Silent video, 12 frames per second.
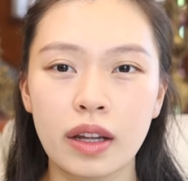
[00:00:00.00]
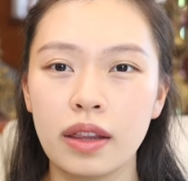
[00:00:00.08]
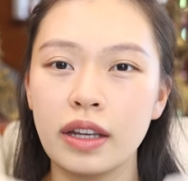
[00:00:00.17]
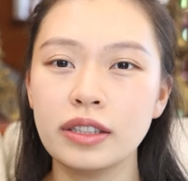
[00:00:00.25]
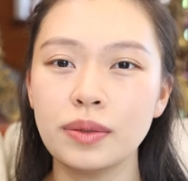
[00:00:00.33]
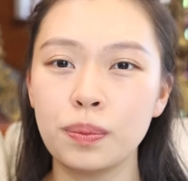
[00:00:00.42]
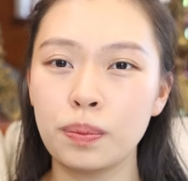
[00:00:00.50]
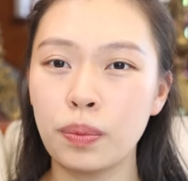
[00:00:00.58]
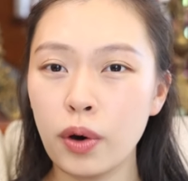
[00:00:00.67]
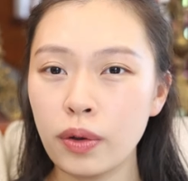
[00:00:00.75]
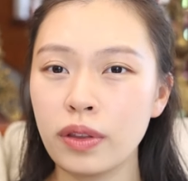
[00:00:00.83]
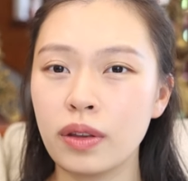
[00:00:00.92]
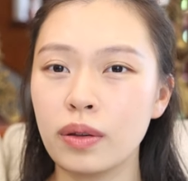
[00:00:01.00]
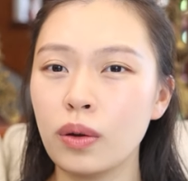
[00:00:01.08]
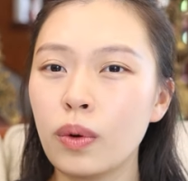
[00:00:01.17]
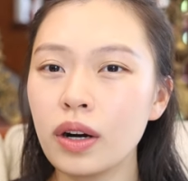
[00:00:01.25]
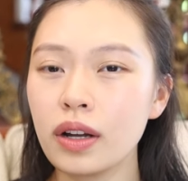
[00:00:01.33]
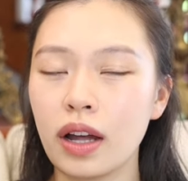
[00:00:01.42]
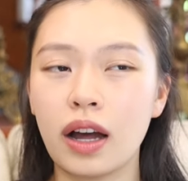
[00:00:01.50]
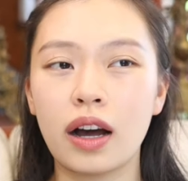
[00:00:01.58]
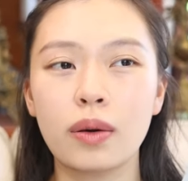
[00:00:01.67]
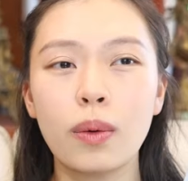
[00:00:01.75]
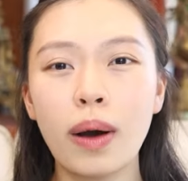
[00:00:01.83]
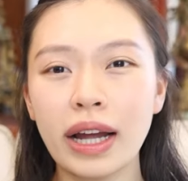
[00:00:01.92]
These both works are
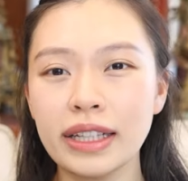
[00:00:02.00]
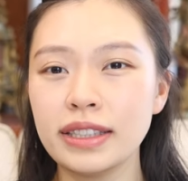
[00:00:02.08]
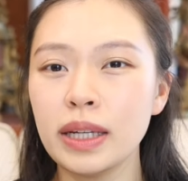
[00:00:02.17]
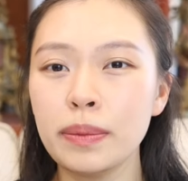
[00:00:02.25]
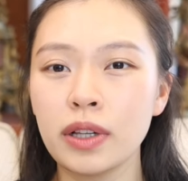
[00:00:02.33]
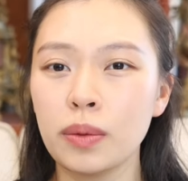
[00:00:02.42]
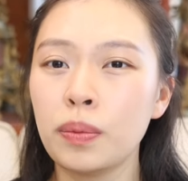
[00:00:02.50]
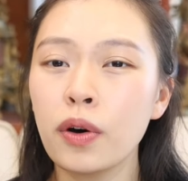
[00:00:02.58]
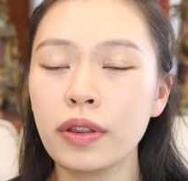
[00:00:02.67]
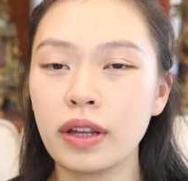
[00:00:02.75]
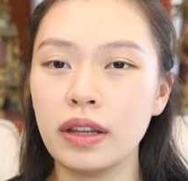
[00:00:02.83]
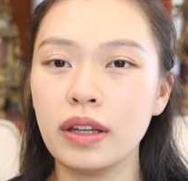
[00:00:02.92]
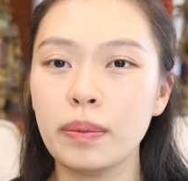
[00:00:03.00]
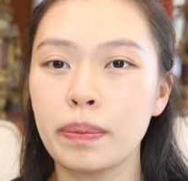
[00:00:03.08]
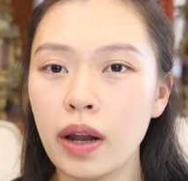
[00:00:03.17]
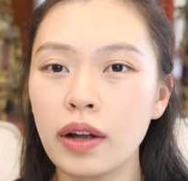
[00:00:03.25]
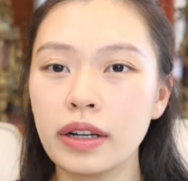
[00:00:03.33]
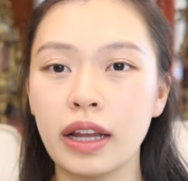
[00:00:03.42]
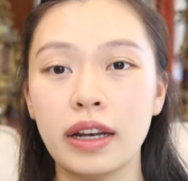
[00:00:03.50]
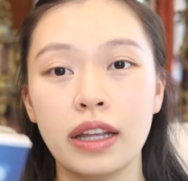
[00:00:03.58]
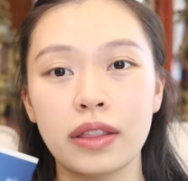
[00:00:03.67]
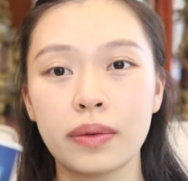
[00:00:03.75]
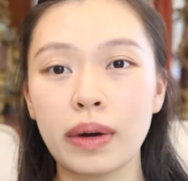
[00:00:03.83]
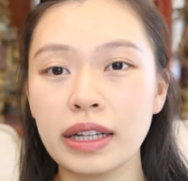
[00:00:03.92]
quite similar, both in the plot and
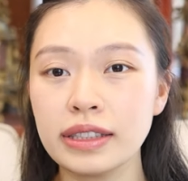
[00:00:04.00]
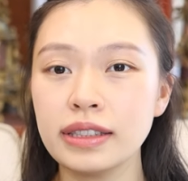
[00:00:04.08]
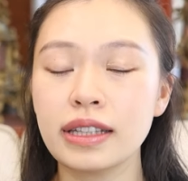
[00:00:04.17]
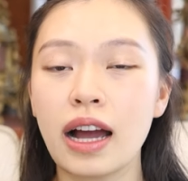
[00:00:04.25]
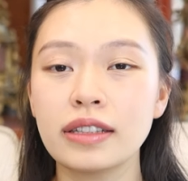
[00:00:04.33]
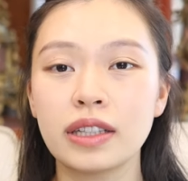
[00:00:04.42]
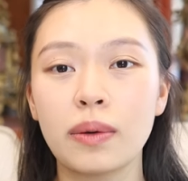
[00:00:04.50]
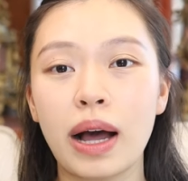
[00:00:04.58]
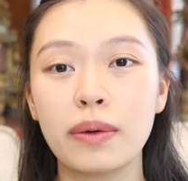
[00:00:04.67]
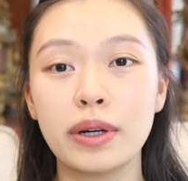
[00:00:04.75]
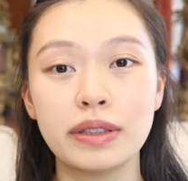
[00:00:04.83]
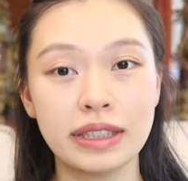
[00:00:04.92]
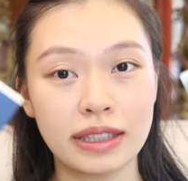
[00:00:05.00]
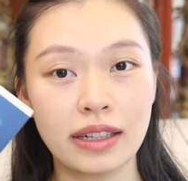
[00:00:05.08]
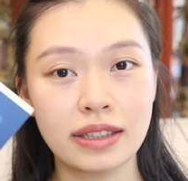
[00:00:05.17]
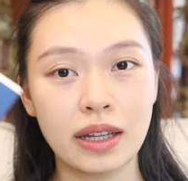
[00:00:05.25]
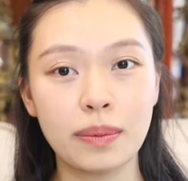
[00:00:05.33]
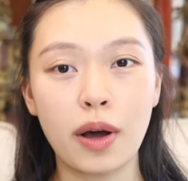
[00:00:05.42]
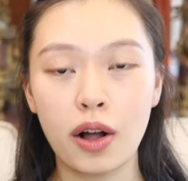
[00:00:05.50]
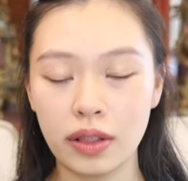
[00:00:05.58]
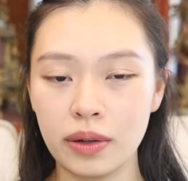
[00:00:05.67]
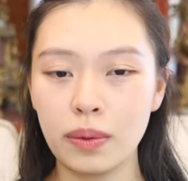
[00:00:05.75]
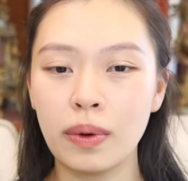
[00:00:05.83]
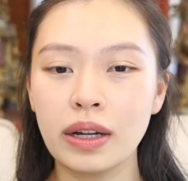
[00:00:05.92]
in the writing style, so I will discuss them all
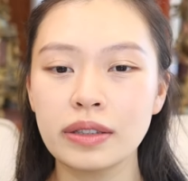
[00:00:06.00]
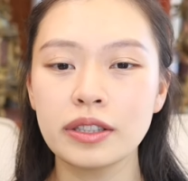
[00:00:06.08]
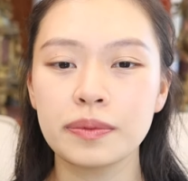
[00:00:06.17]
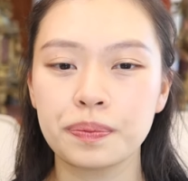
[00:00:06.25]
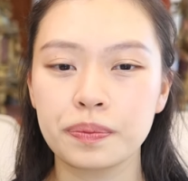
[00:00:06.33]
at once.